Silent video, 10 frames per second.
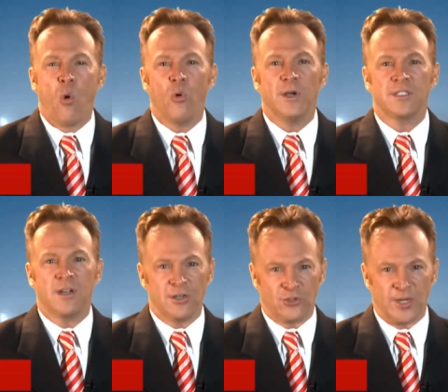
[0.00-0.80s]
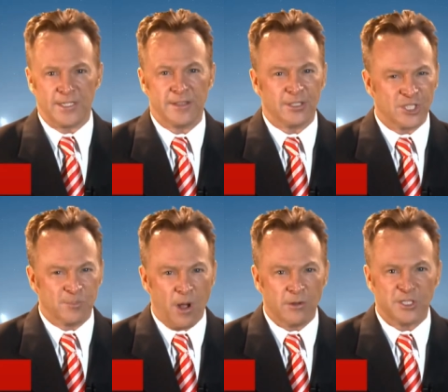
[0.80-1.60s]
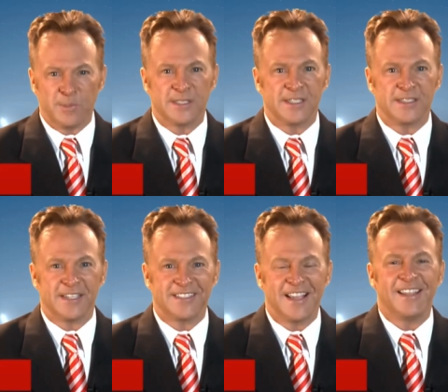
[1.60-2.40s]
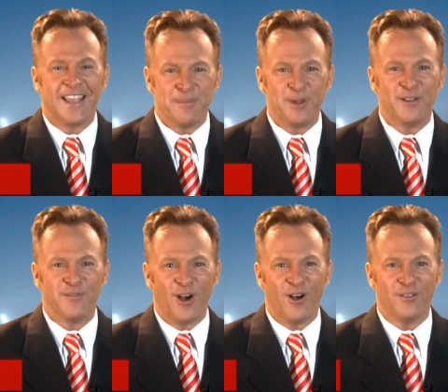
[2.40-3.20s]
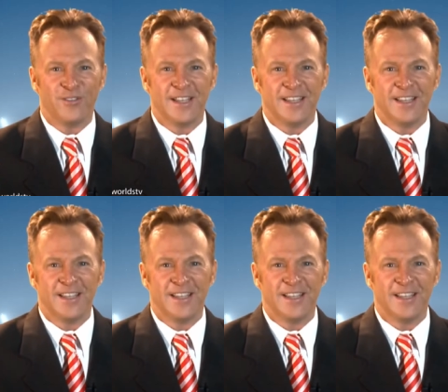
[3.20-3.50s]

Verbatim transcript: poorest countries and the smallest businesses can be involved.